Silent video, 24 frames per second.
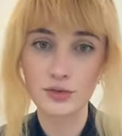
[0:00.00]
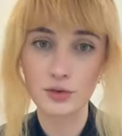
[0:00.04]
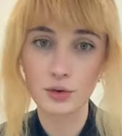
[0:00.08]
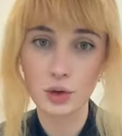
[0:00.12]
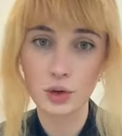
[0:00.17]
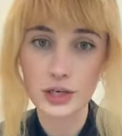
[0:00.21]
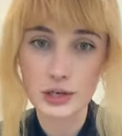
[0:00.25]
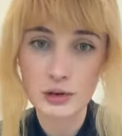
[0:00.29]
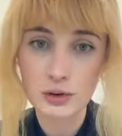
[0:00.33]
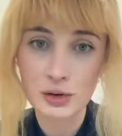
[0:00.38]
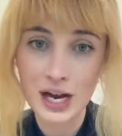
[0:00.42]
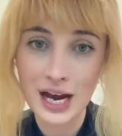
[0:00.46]

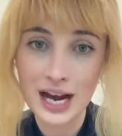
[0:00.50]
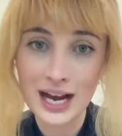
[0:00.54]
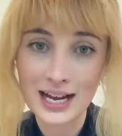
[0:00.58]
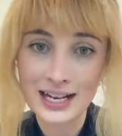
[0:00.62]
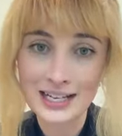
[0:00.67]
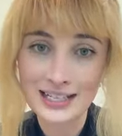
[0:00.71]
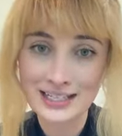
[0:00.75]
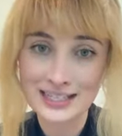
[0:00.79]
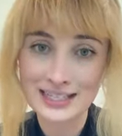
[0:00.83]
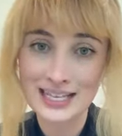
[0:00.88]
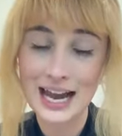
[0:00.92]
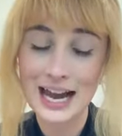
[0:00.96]
for you
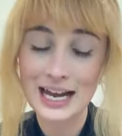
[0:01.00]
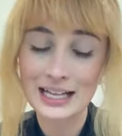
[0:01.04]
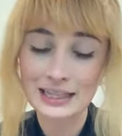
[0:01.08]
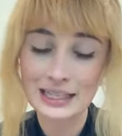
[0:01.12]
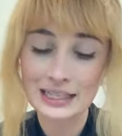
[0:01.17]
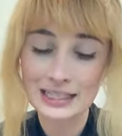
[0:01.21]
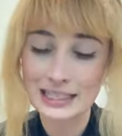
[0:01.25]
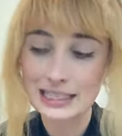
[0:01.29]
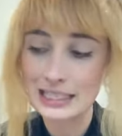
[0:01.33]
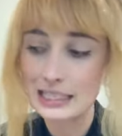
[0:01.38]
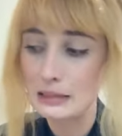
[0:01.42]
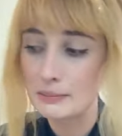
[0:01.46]
guys. Yeah,
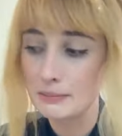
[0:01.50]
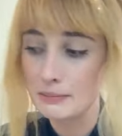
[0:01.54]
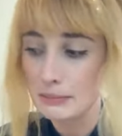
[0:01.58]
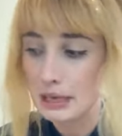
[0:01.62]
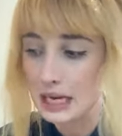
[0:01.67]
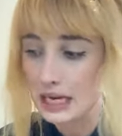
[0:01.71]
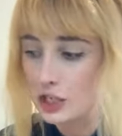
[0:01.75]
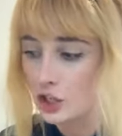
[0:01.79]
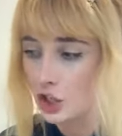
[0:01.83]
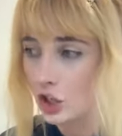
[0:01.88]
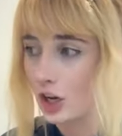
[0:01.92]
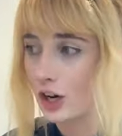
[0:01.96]
this is
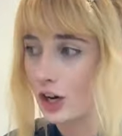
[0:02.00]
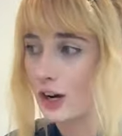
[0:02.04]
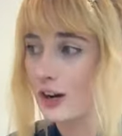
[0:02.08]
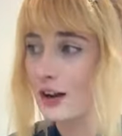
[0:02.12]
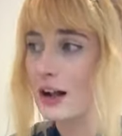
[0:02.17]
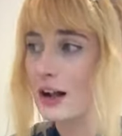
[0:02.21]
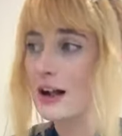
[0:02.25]
major.